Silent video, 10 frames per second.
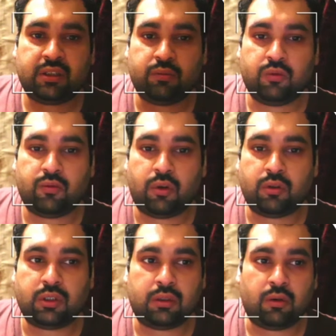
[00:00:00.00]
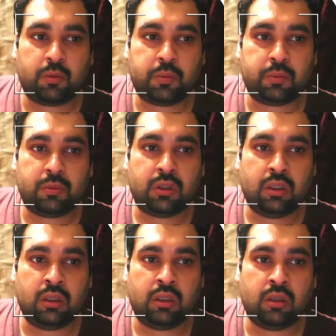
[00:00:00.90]
move on to the
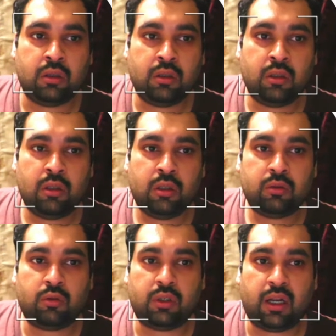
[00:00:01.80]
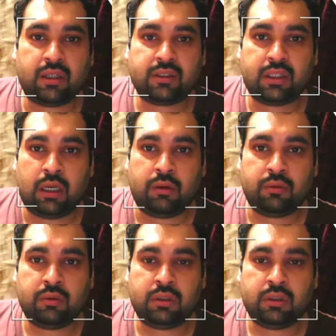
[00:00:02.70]
Google Ads account.